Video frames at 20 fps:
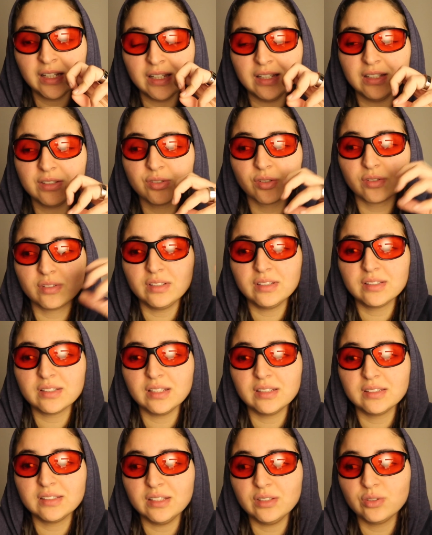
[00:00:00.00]
it only
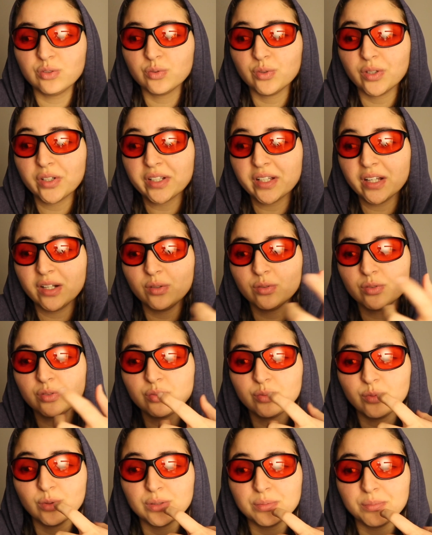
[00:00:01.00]
takes into
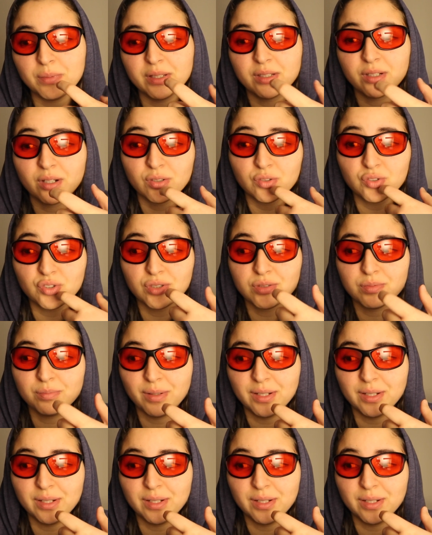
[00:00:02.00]
account what my conscious